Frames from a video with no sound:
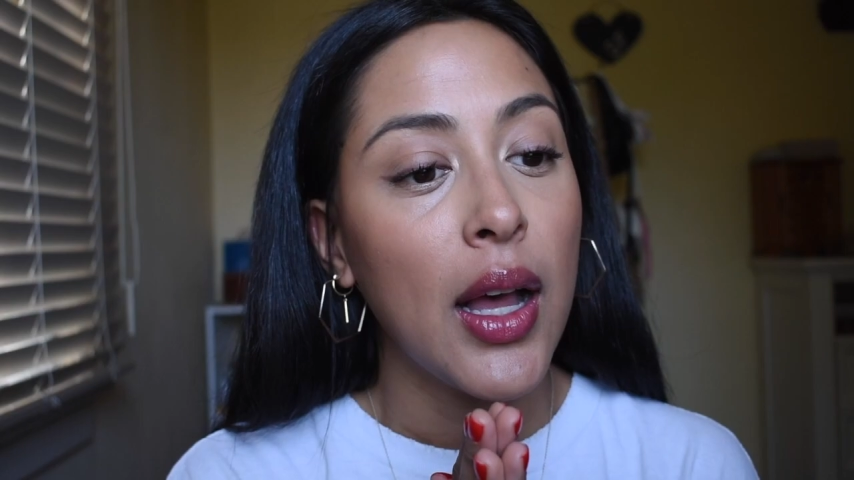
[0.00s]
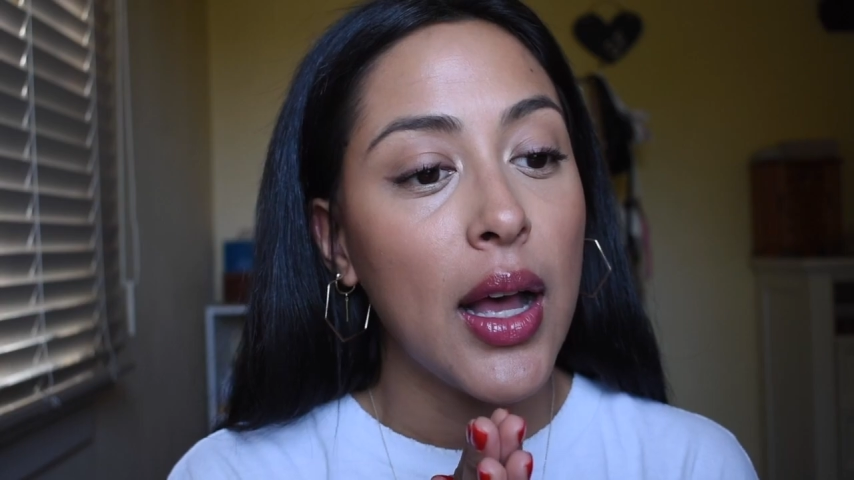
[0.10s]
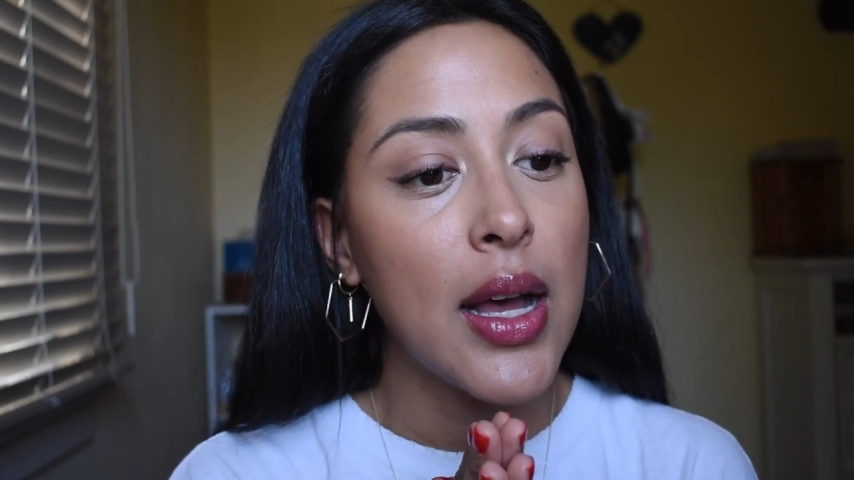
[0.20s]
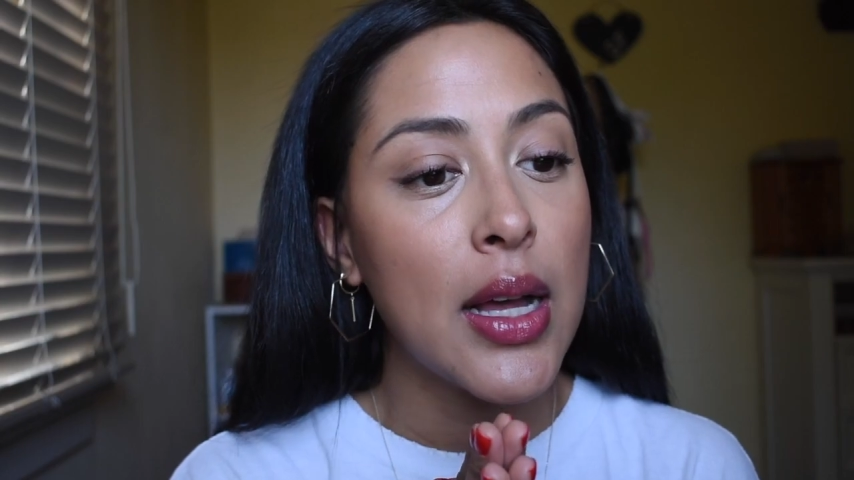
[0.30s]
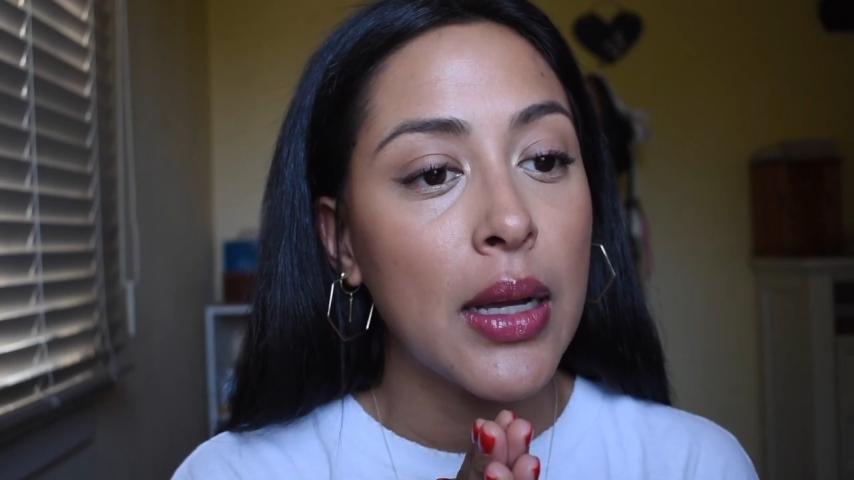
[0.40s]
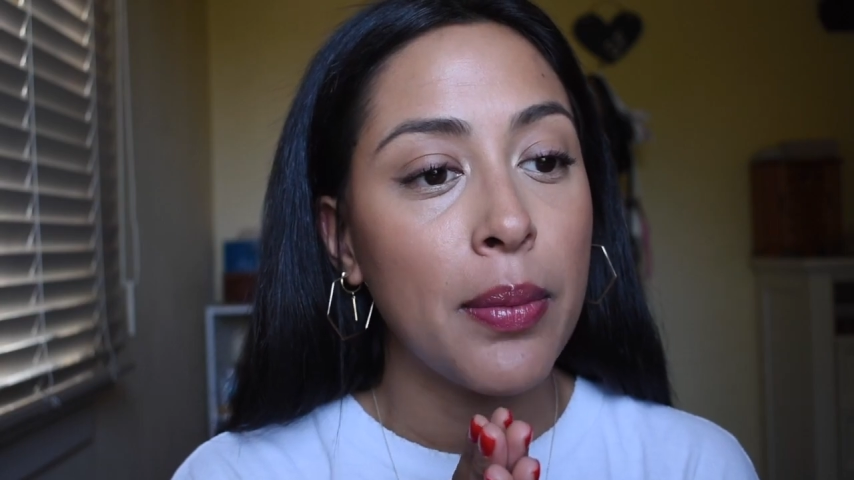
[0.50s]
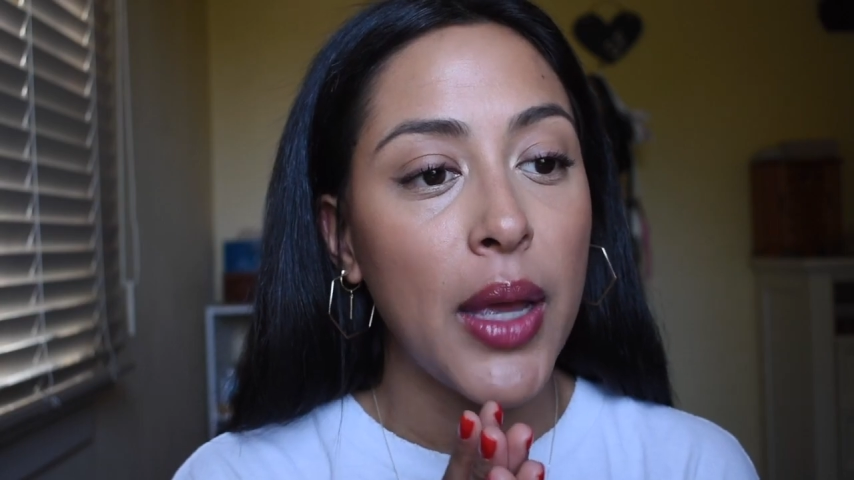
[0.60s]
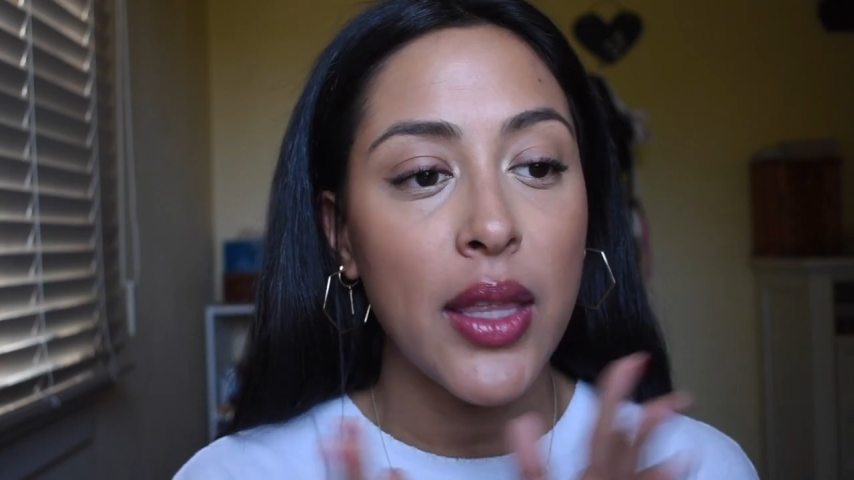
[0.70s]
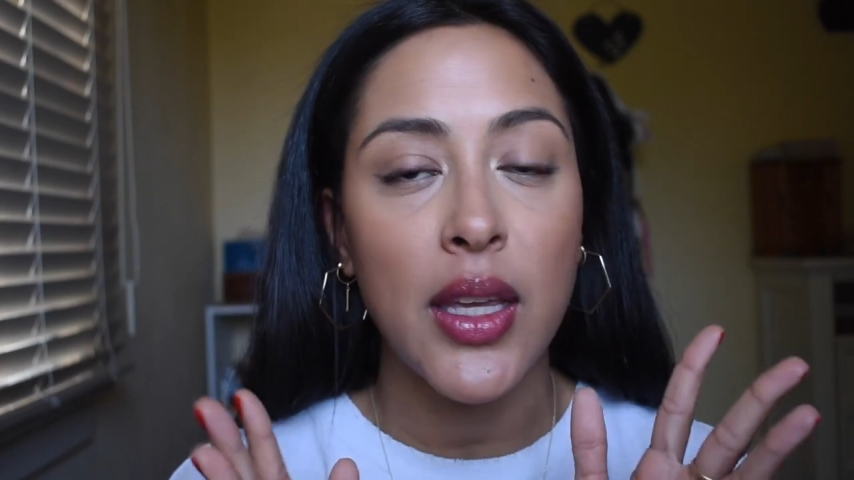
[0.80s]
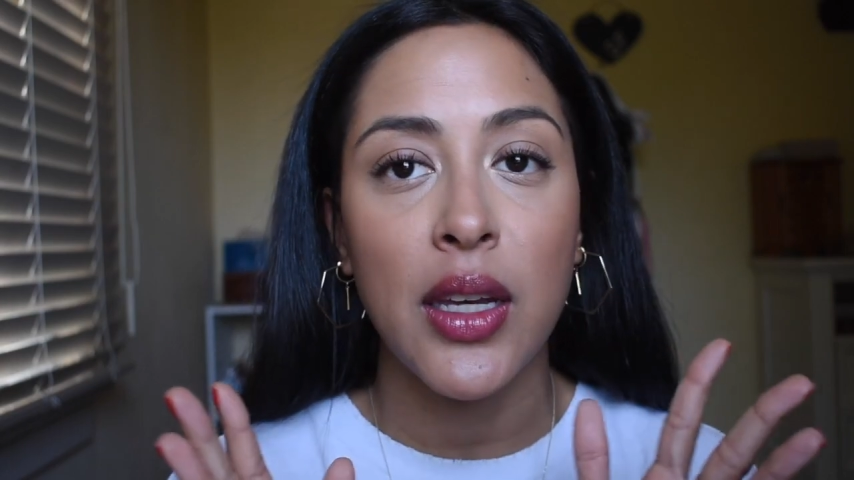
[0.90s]
Um,
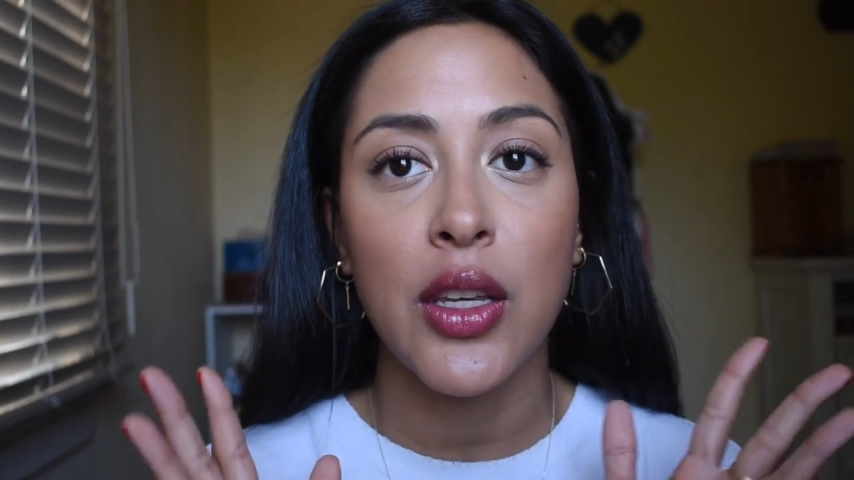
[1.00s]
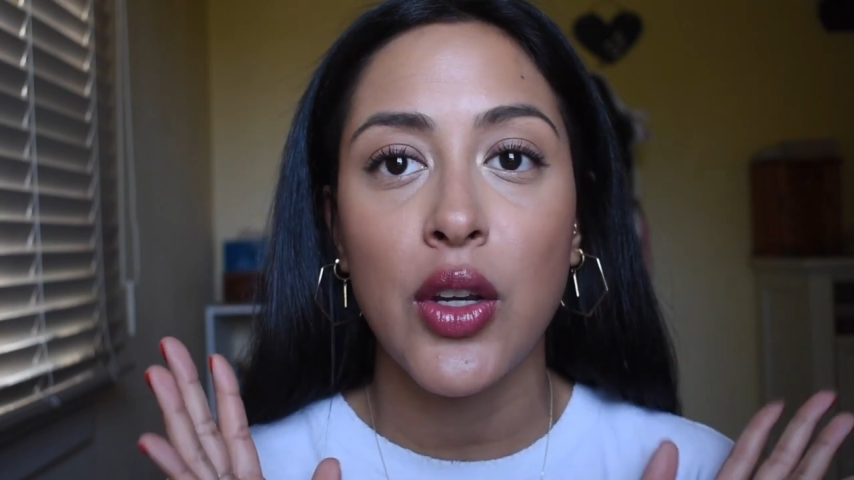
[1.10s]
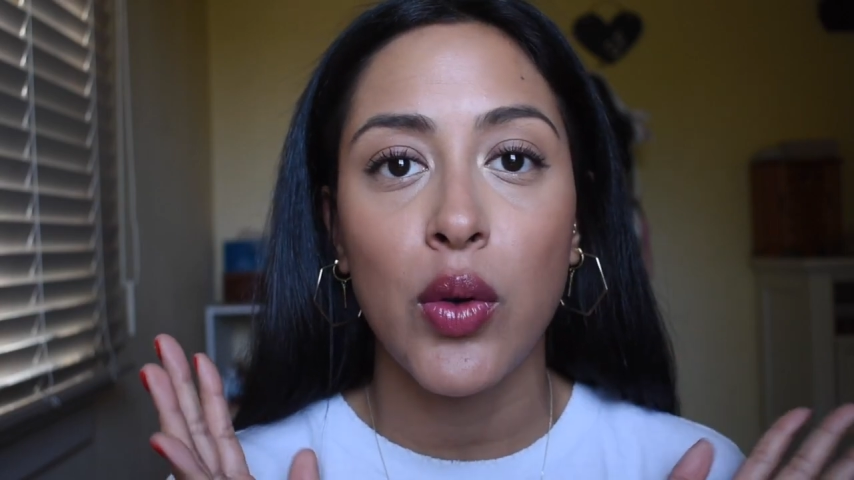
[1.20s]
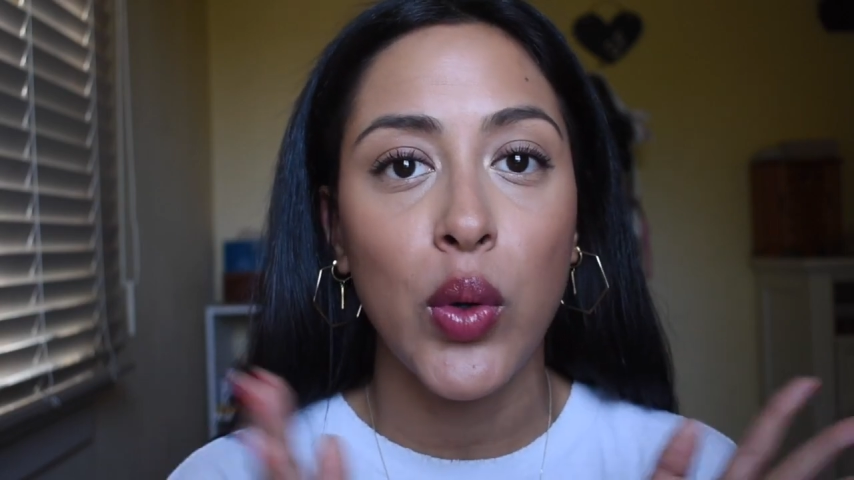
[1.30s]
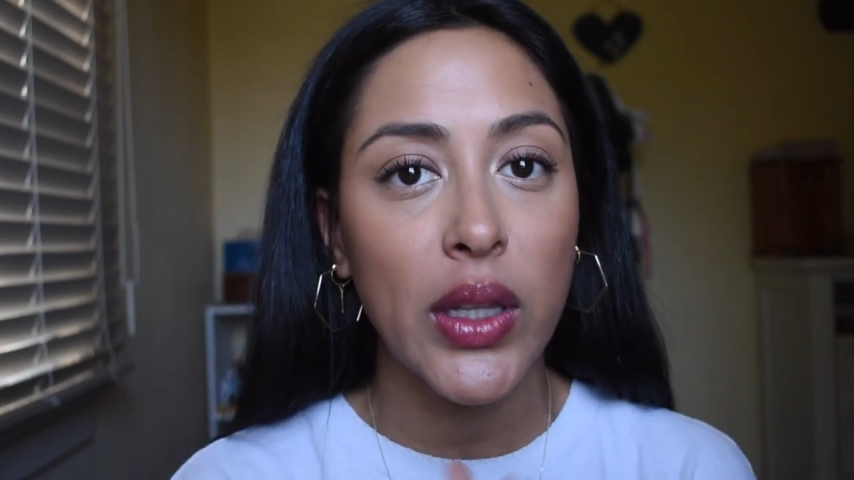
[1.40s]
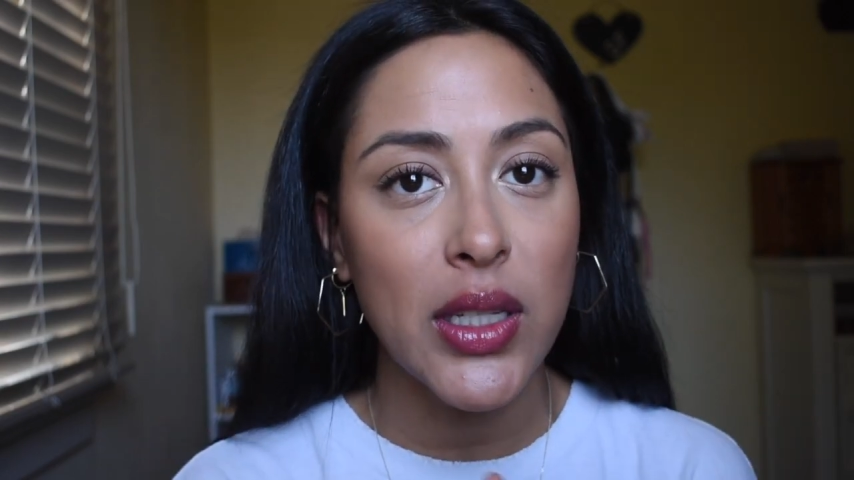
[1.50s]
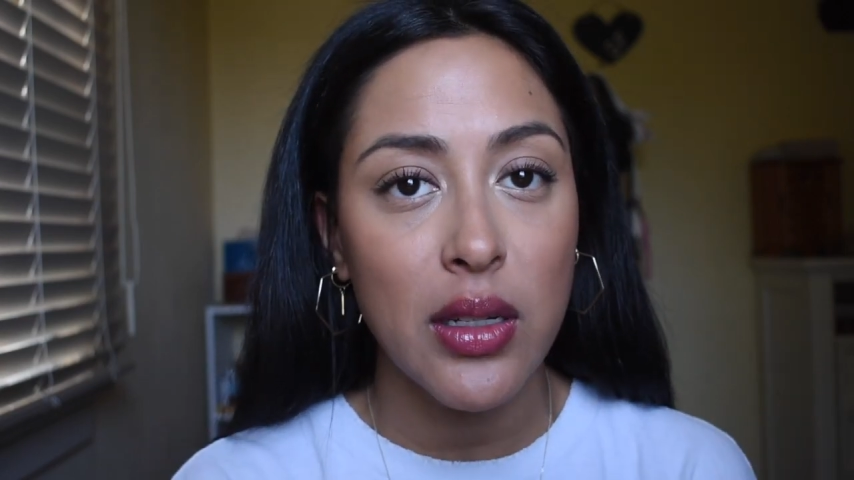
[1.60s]
and then, you know, quick,